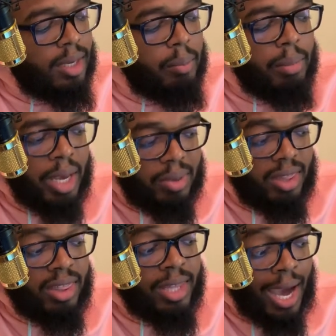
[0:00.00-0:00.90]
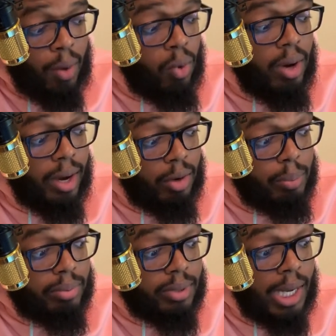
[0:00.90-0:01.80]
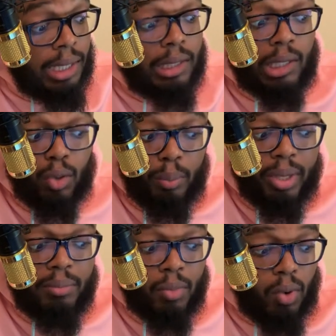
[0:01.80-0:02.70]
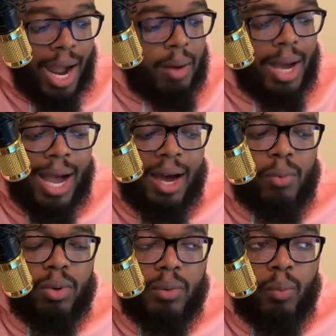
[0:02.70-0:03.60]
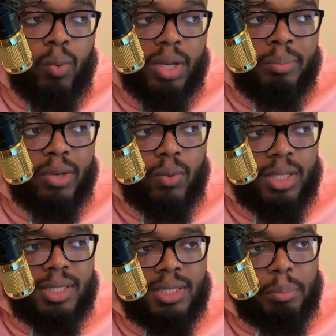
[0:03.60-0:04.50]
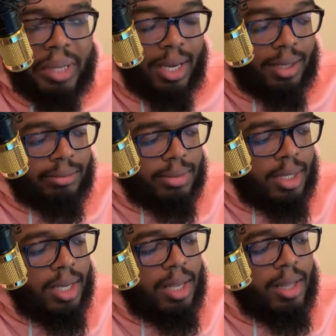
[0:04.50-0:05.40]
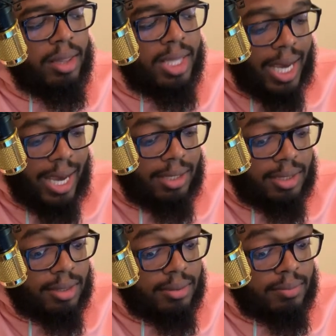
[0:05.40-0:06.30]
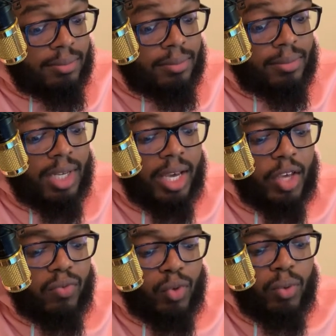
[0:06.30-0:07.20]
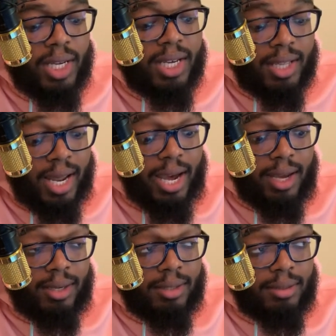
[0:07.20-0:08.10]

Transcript: Maybe that will help a little bit more. I would be willing to bet that if you did that,